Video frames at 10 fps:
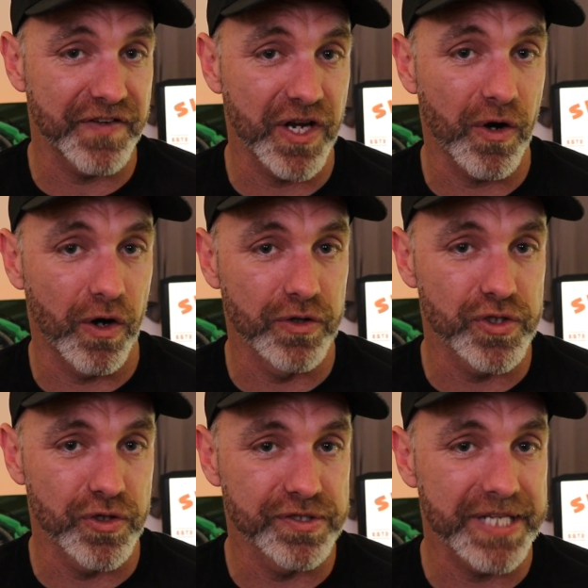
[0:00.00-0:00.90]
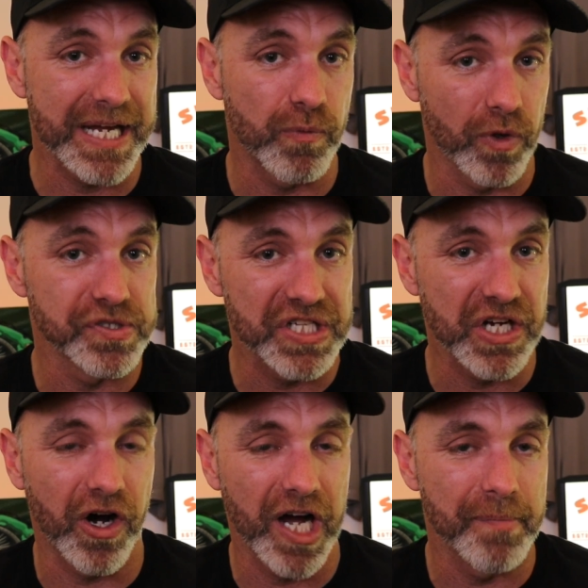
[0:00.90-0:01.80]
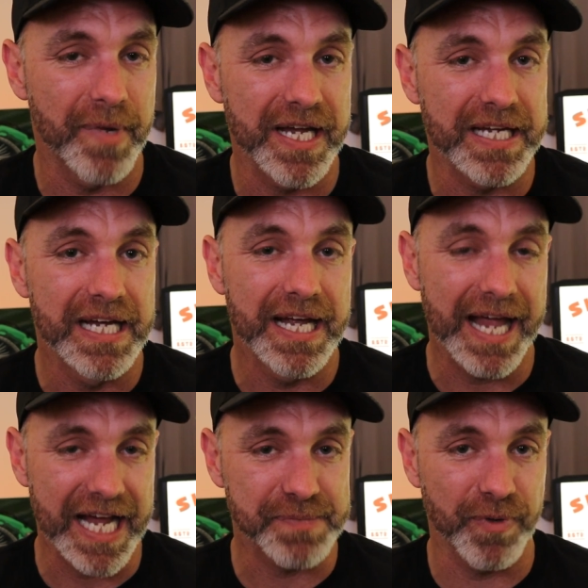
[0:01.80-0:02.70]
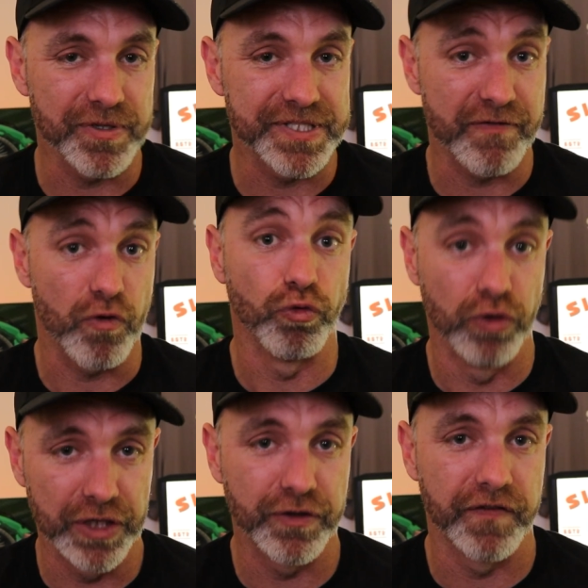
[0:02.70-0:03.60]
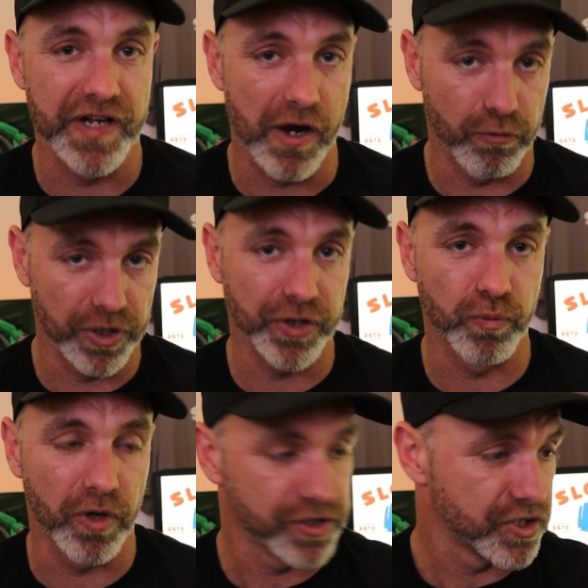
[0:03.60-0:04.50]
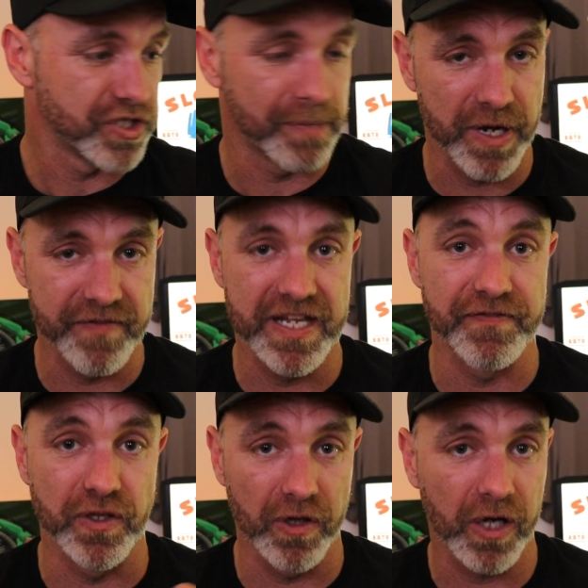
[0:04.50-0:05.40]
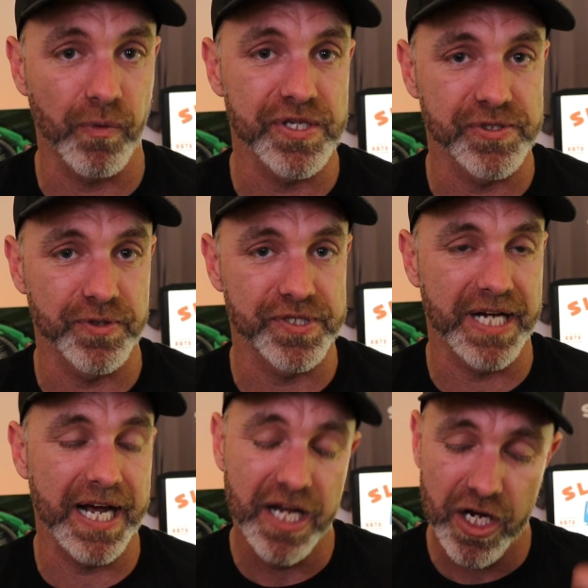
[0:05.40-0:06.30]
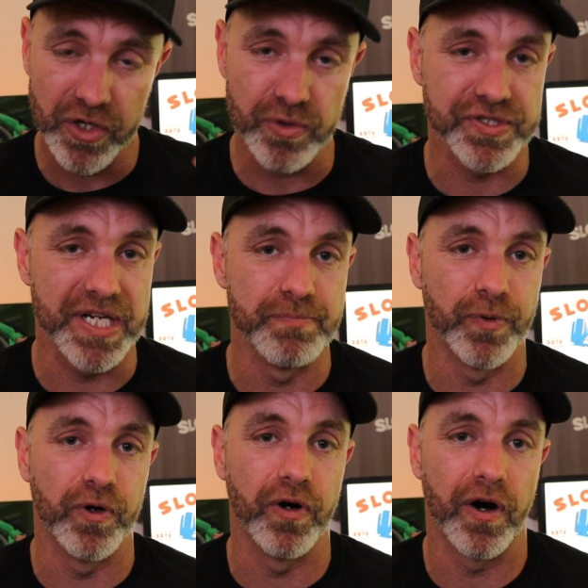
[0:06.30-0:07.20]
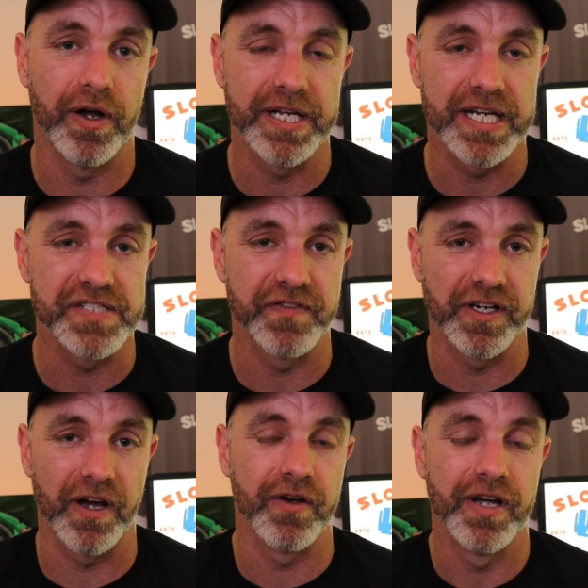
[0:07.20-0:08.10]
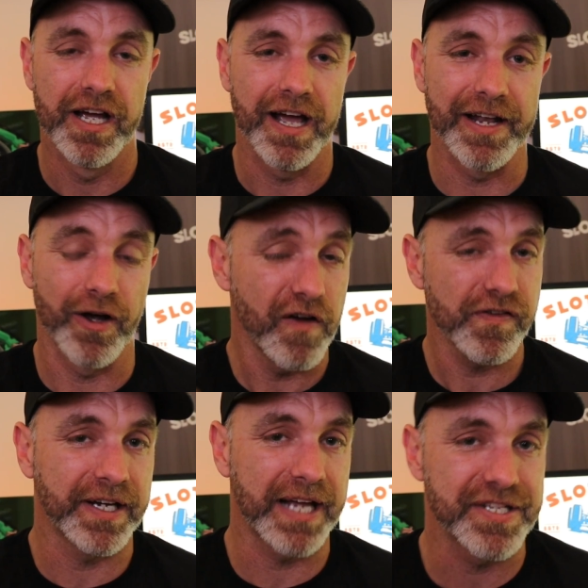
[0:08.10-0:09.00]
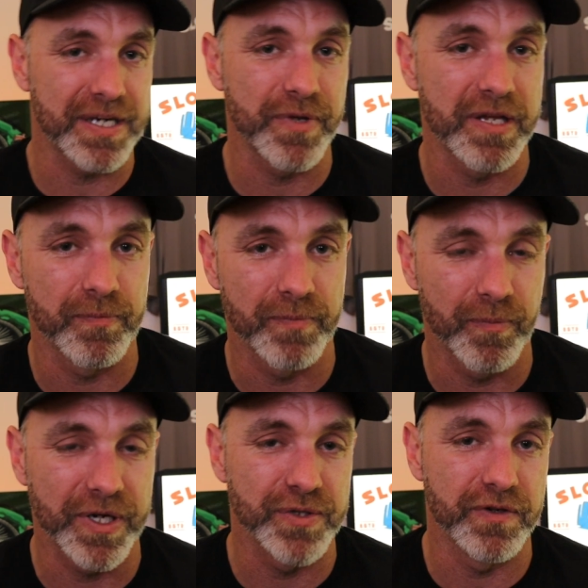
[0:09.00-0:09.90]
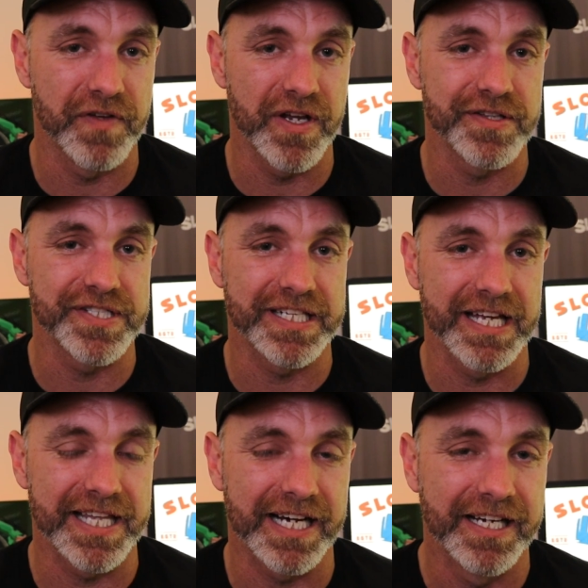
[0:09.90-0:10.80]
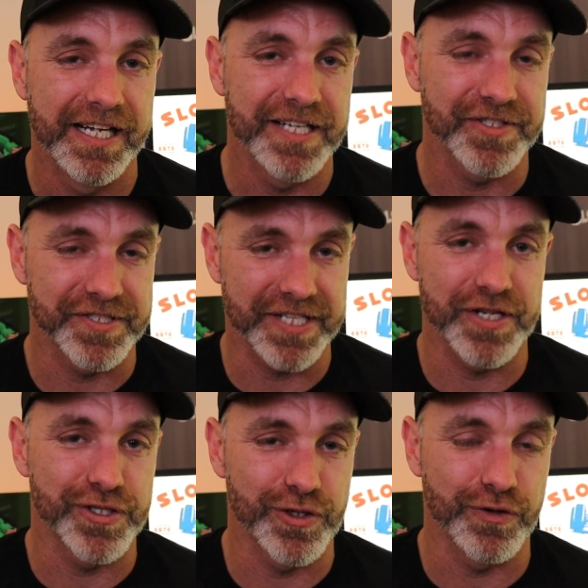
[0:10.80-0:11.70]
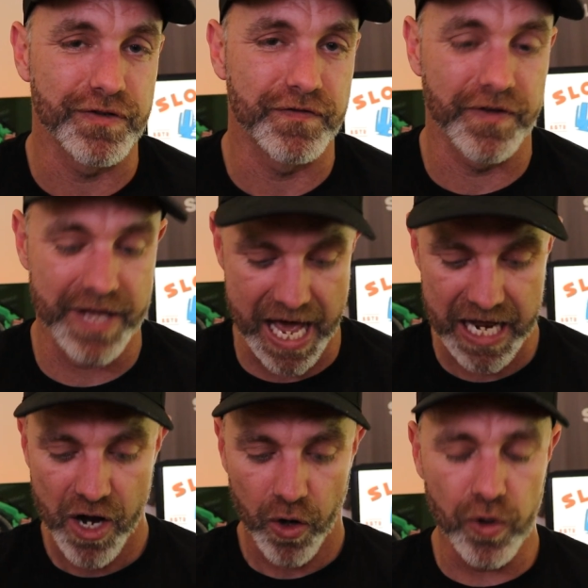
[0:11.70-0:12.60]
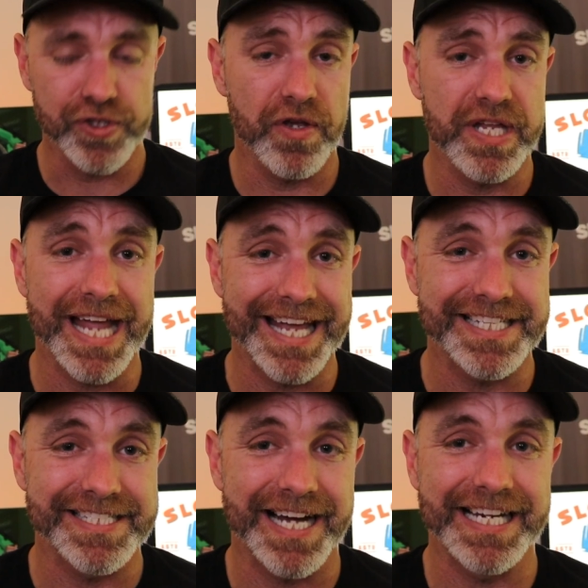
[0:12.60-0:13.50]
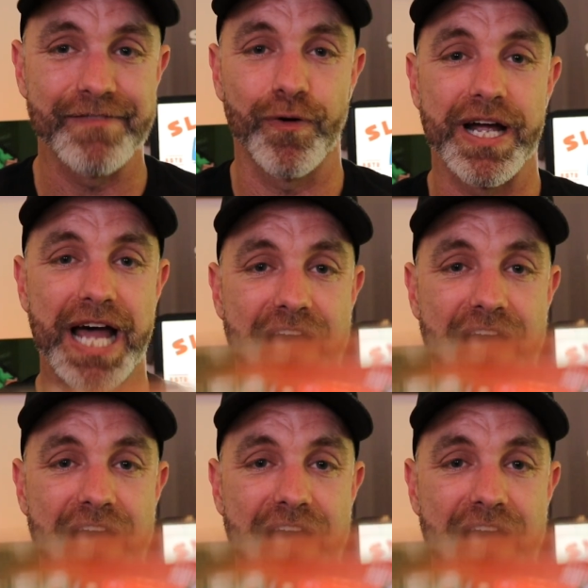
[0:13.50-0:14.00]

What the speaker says: video on Tuesday. It was the IME expo itself. Really good video, really good watch. Jump over there. If you like what you saw today, you'll see more on his video. And hopefully I can catch up with him and we can do a video together. So stay tuned for that. Also the NSR giveaway. I